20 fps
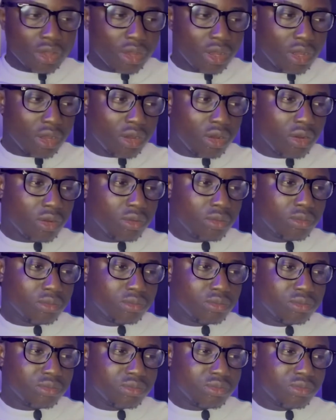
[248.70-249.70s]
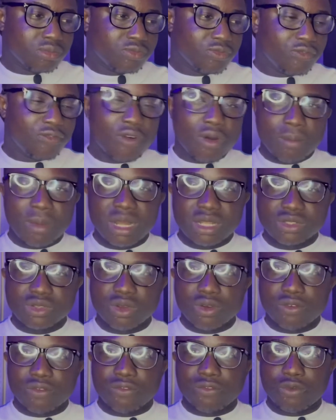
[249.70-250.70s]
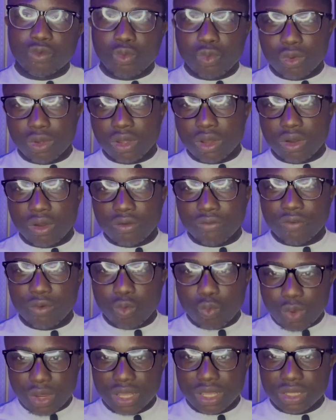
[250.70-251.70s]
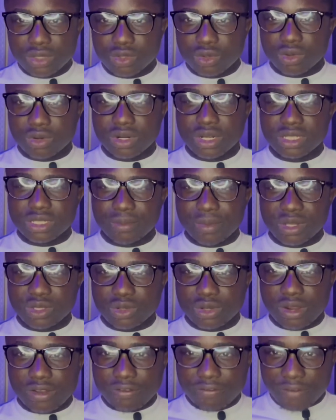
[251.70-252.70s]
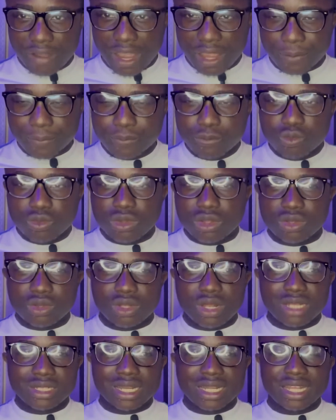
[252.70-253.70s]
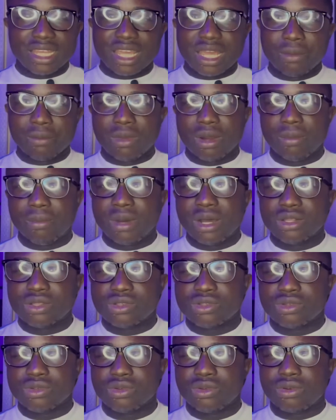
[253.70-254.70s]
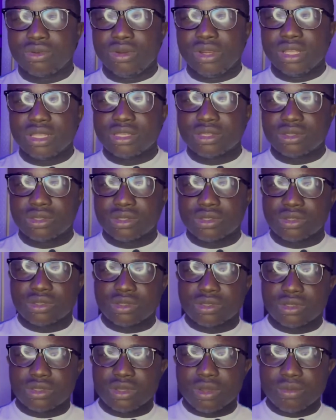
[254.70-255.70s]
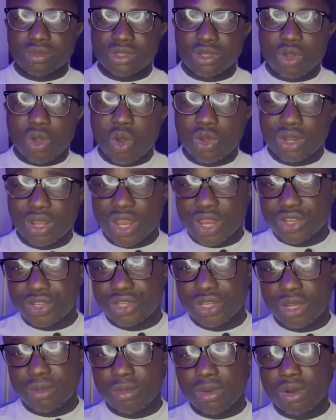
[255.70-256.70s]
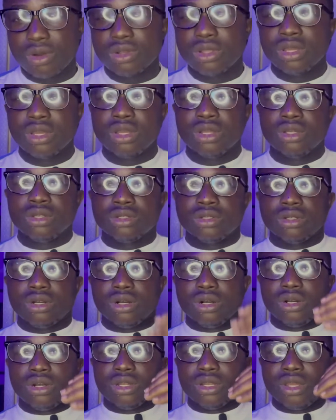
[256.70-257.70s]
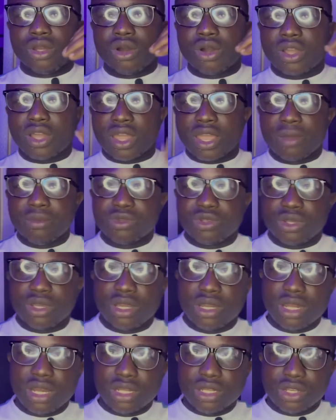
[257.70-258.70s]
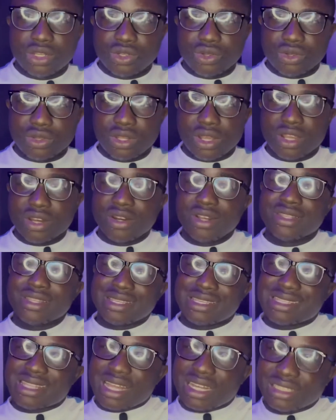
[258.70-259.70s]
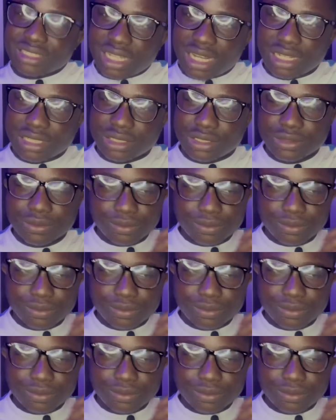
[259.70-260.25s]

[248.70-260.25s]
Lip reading: um, format of a way to create a particular file. So that's how they came about to create something called HTML. Or they all came together. They create a standard